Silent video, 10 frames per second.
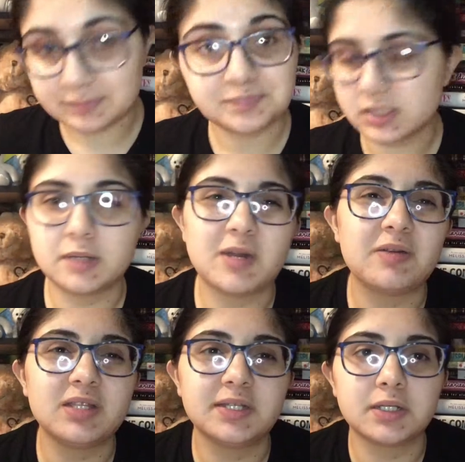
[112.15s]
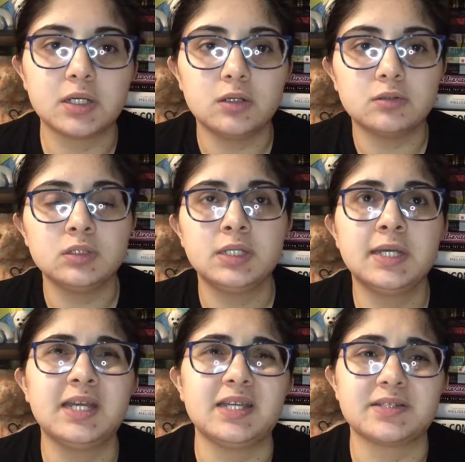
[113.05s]
Also, I'm not really going to go
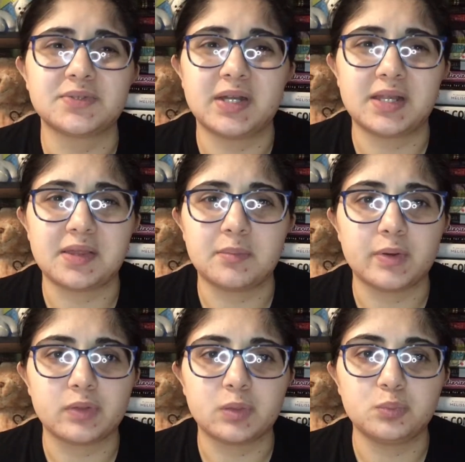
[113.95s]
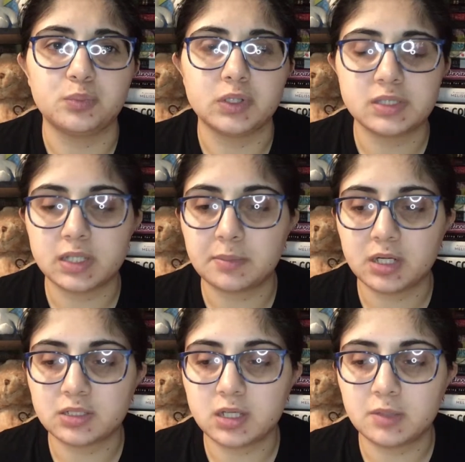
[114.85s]
into anything about the books that I'm
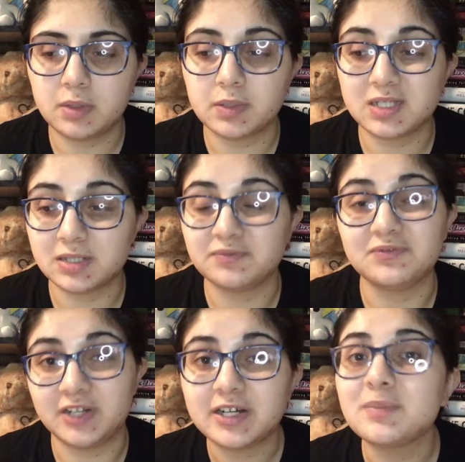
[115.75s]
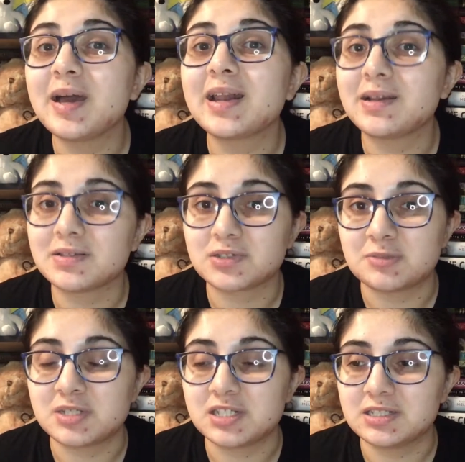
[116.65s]
going to talk about because I'm very bad at
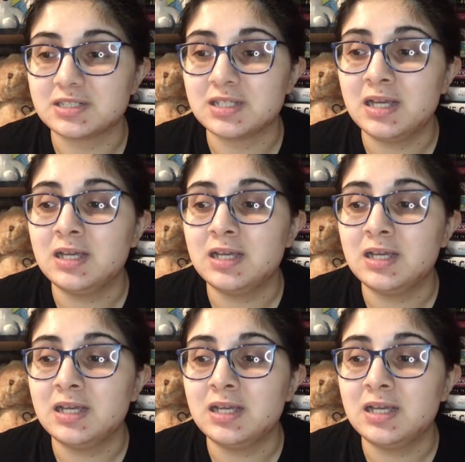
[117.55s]
descriptions.